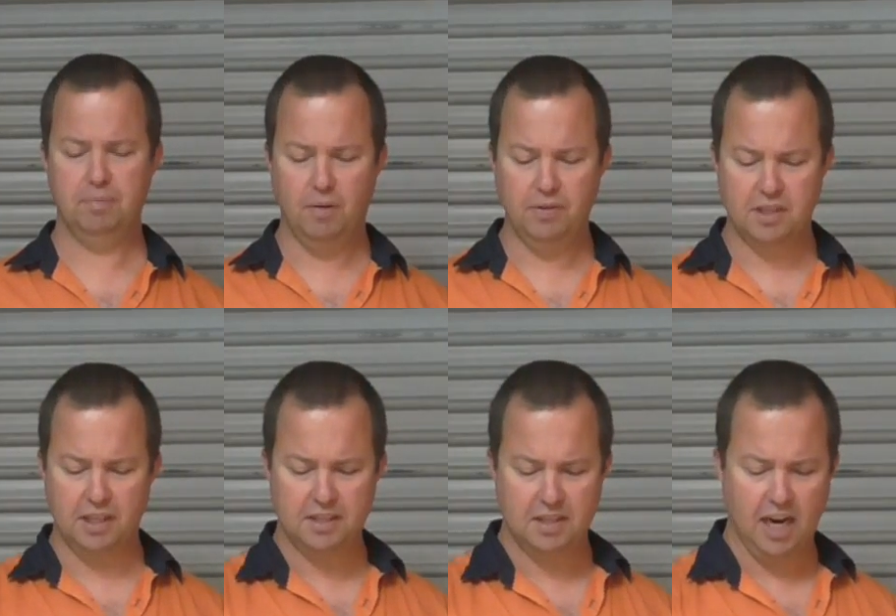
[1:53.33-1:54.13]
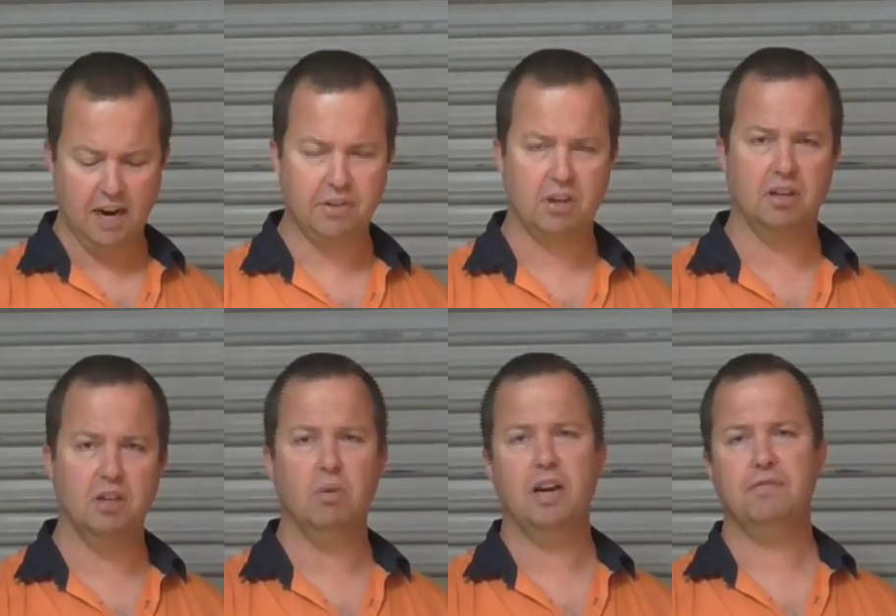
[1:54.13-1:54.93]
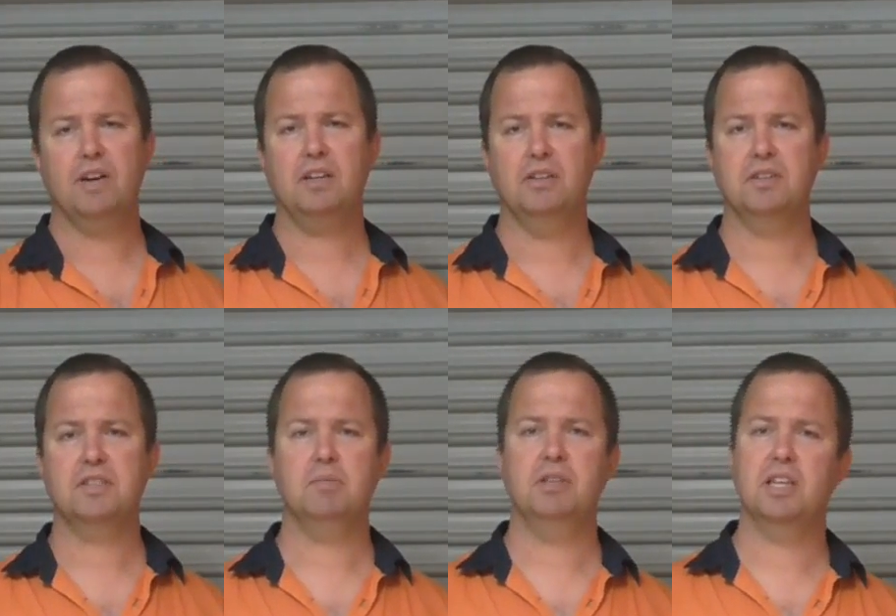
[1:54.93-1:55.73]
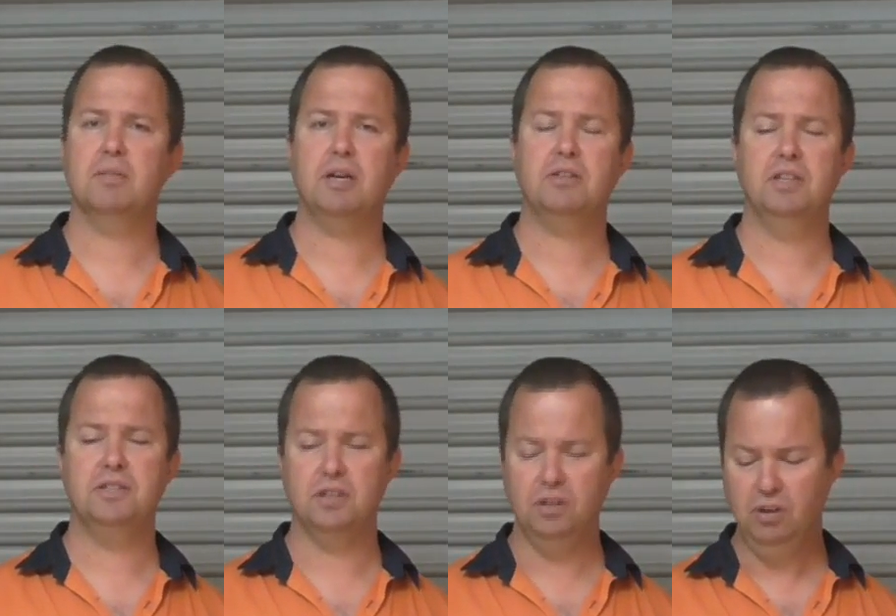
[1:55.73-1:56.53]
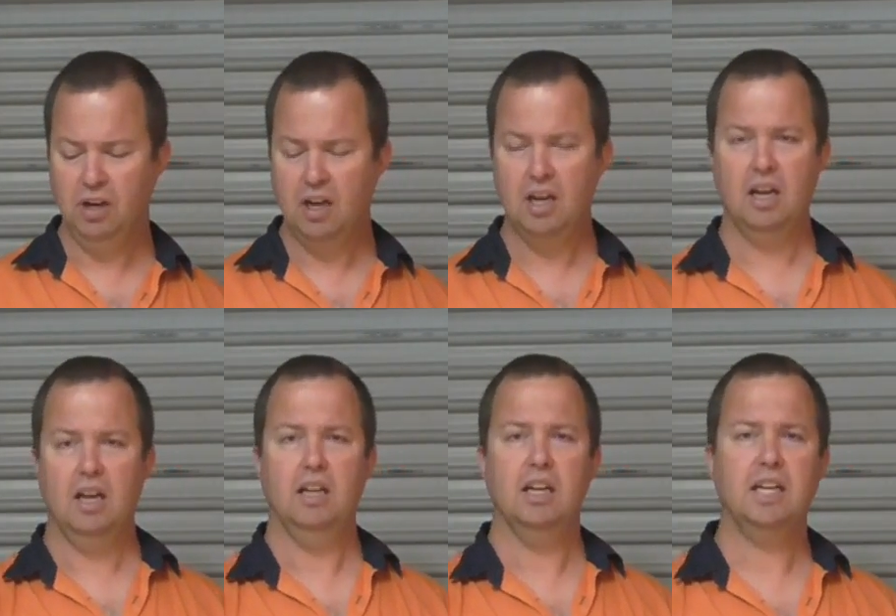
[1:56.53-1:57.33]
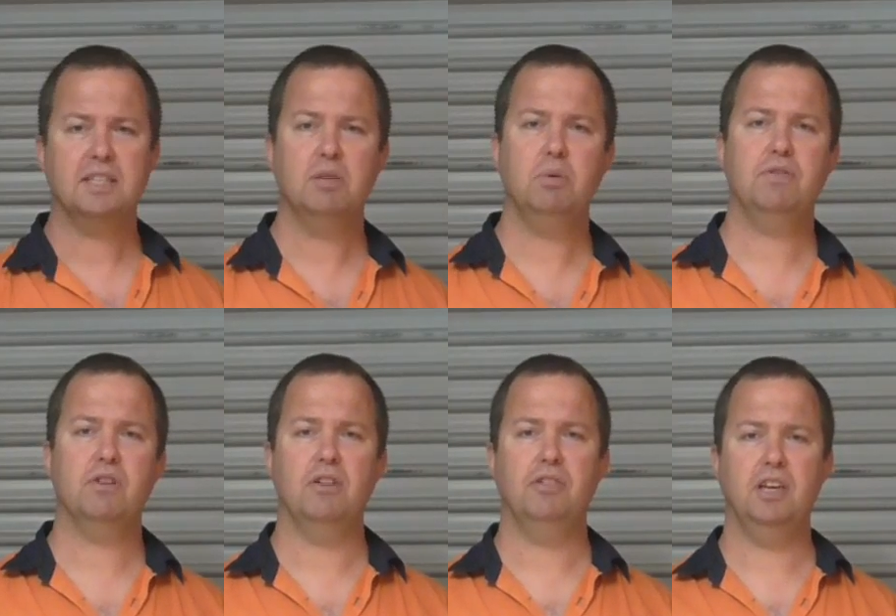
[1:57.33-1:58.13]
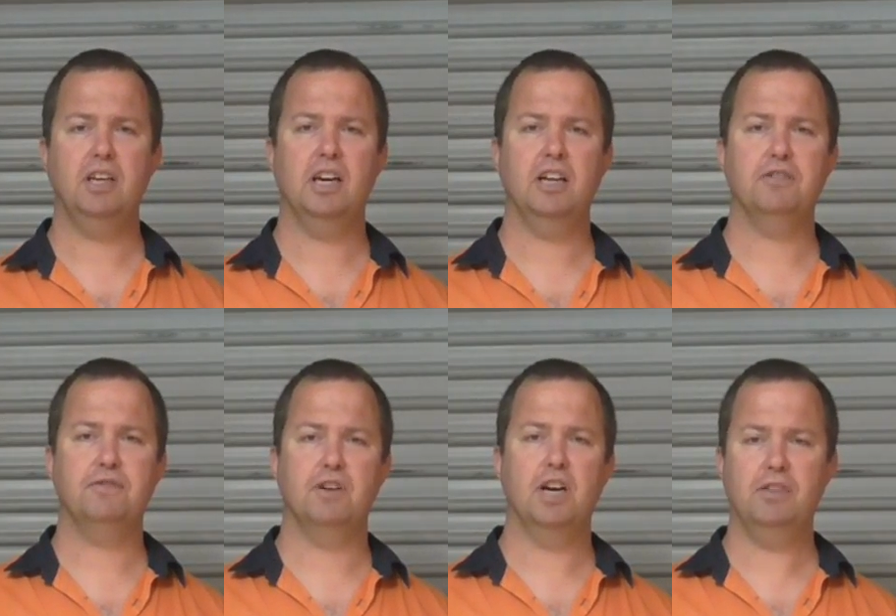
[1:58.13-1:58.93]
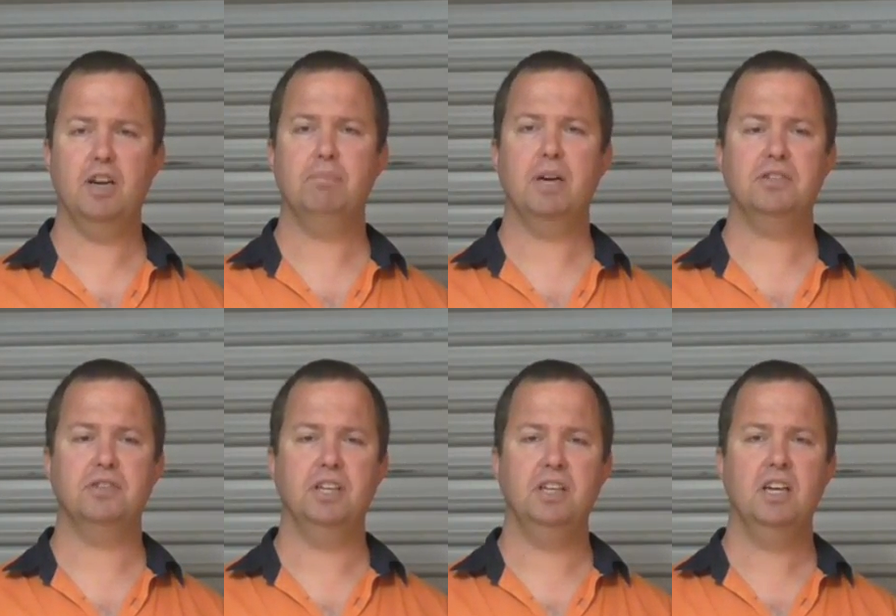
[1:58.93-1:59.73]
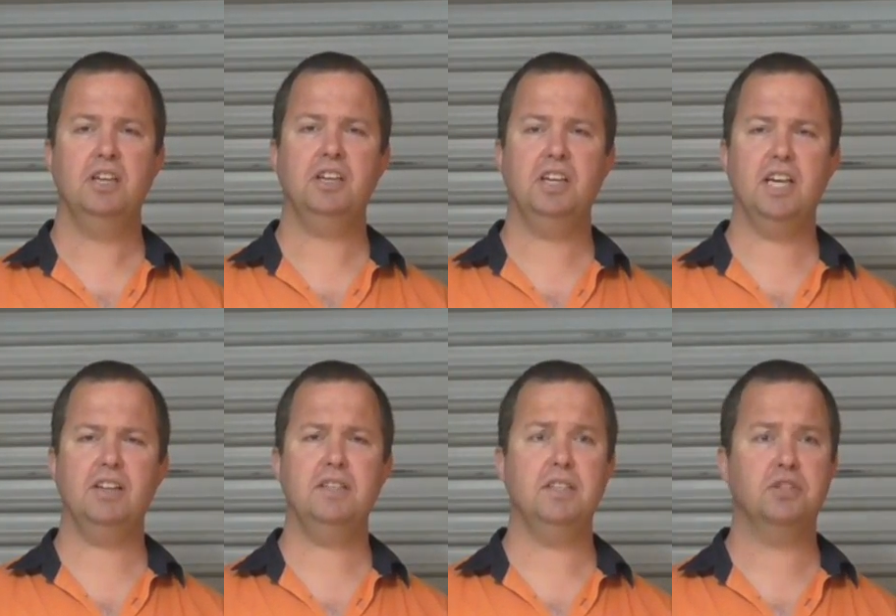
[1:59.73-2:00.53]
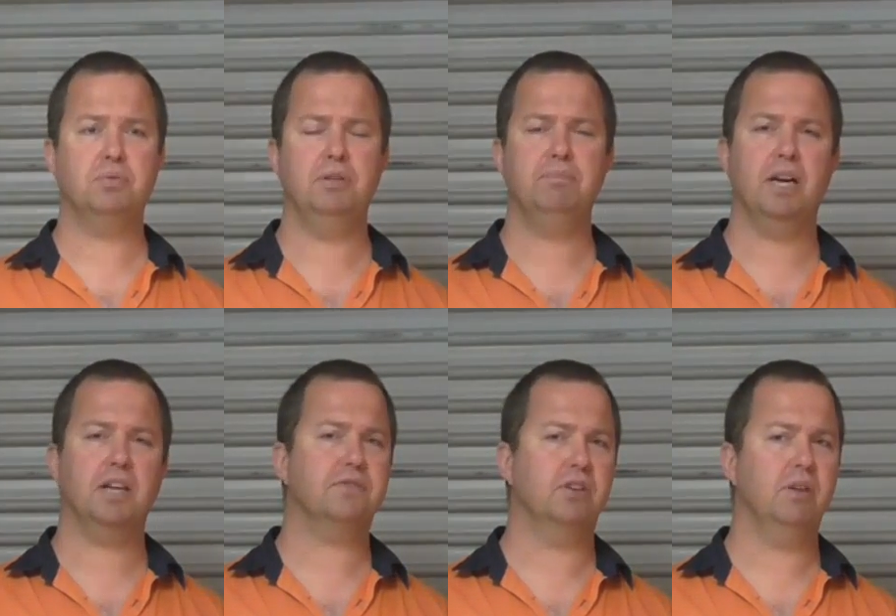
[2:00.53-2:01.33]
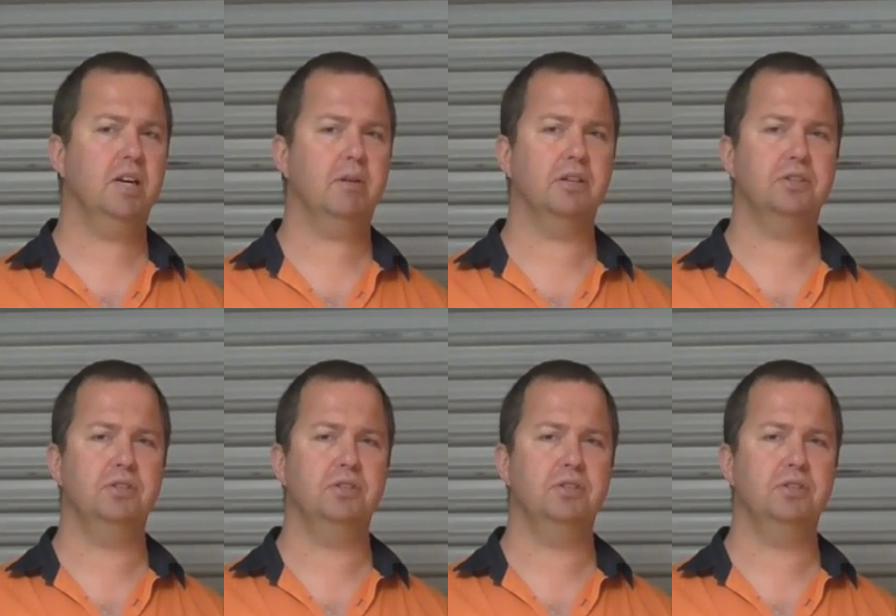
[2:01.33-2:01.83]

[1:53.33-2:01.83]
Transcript: Obviously, it doesn't have the kind of weight factor that some of the other batteries do. Lastly, we've got the 5 amp battery. You can get these in twin packs for around about